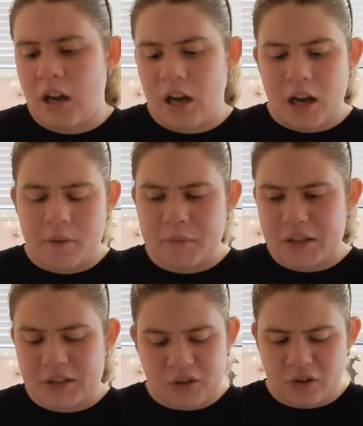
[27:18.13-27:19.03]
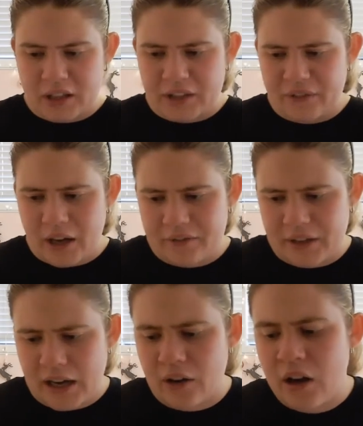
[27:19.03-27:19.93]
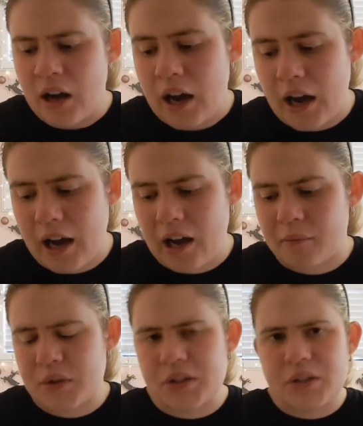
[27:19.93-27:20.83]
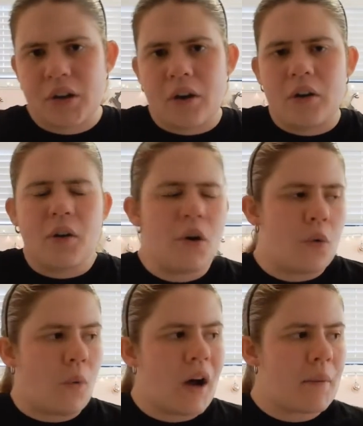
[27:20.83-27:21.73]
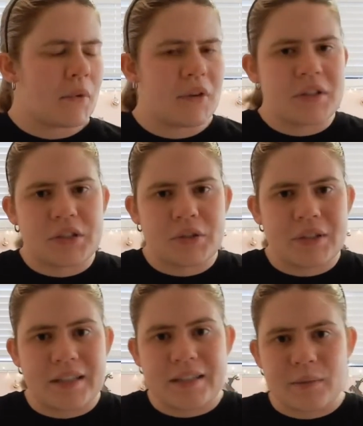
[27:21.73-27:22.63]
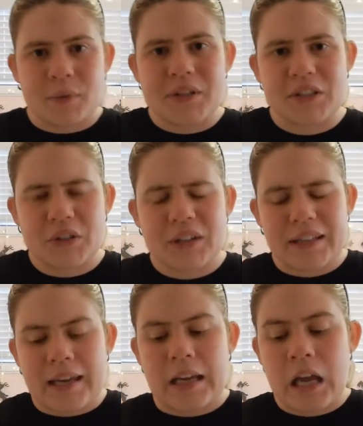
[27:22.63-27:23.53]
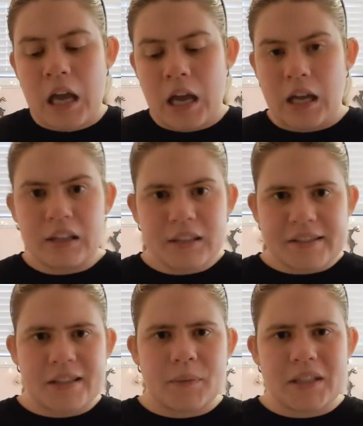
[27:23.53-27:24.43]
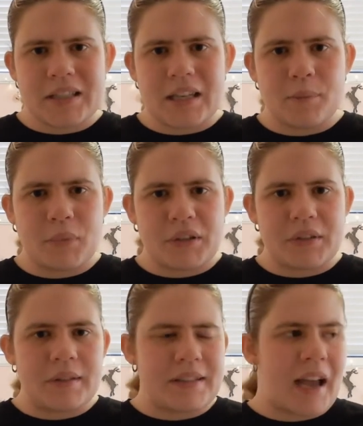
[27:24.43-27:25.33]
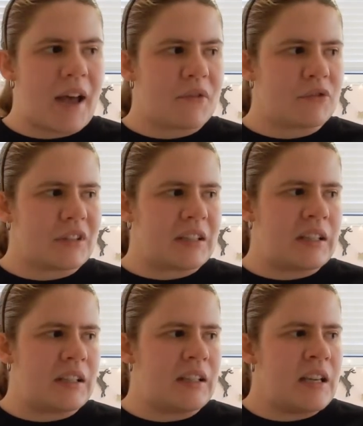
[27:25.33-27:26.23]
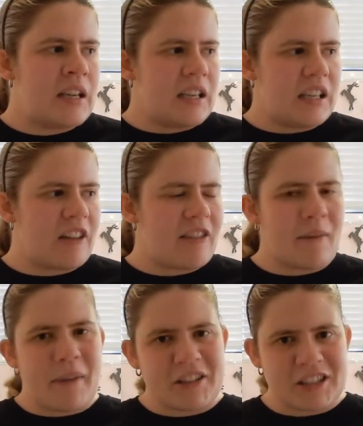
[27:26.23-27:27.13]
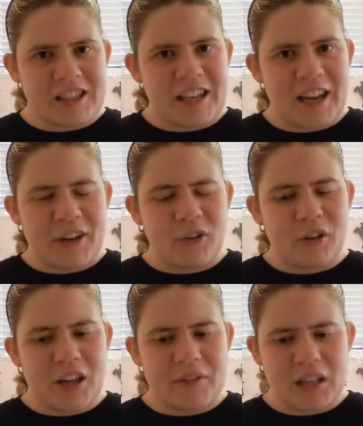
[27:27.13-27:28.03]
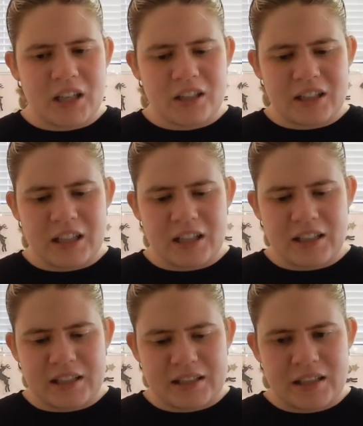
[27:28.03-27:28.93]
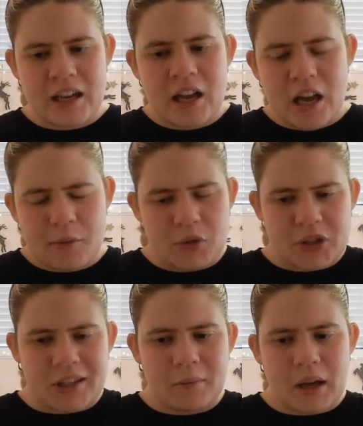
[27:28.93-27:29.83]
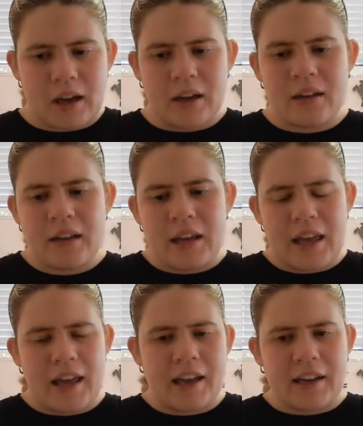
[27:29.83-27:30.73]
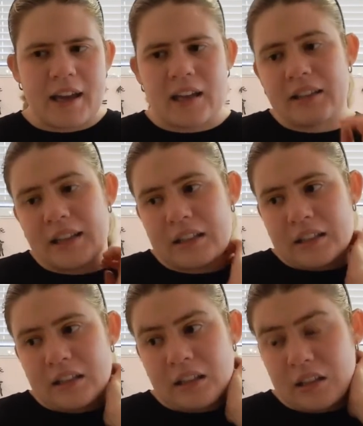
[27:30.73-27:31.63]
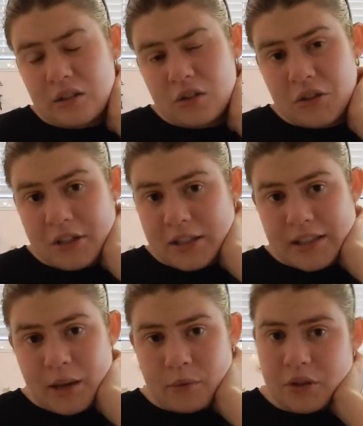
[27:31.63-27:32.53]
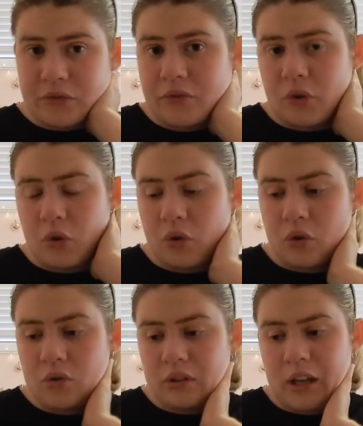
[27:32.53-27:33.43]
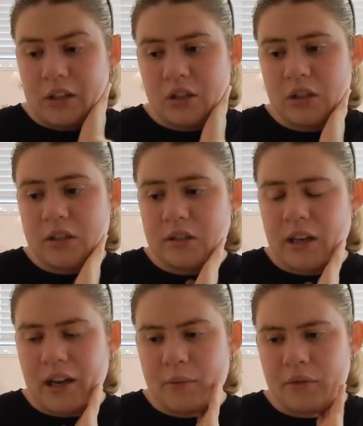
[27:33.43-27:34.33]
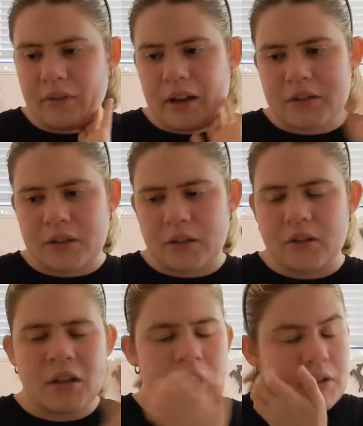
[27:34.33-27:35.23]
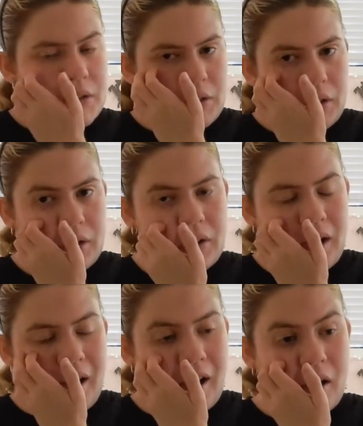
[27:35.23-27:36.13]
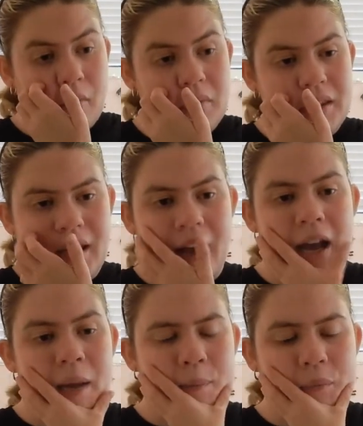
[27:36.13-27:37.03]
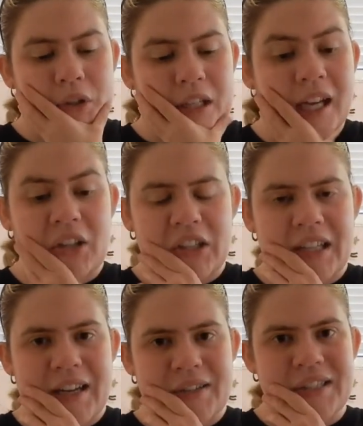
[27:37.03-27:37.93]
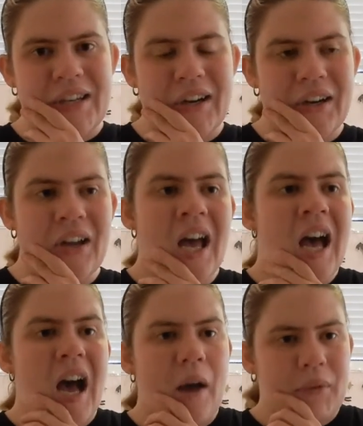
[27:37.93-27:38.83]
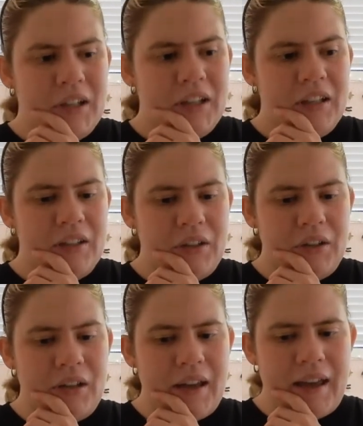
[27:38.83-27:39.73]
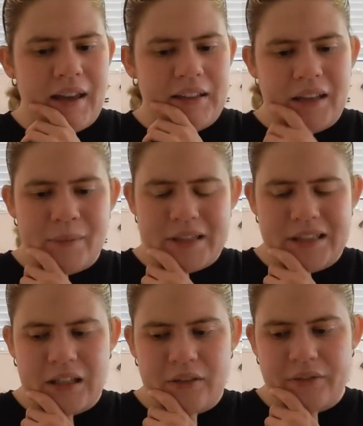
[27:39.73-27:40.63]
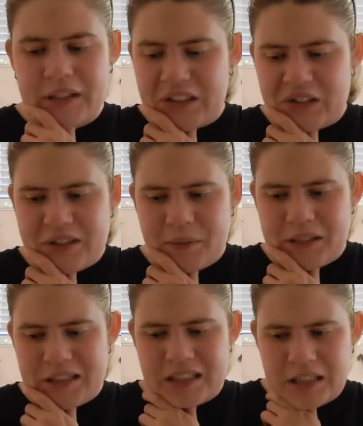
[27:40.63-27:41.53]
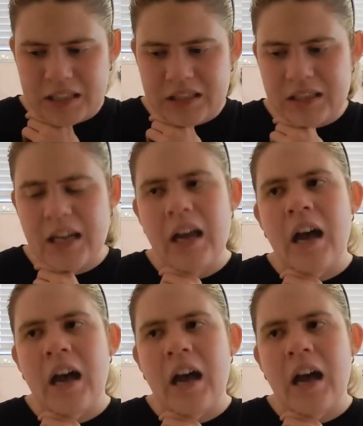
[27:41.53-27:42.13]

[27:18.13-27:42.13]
2:35 now. So what I'm going to do is I'm going to go and get a little something to eat because I haven't really eaten that much today. All I've eaten is a muesli bar and I had like a toasted sandwich for lunch a couple of hours ago. So I'm pretty hungry now. So I'm gonna go and get myself a little something to eat.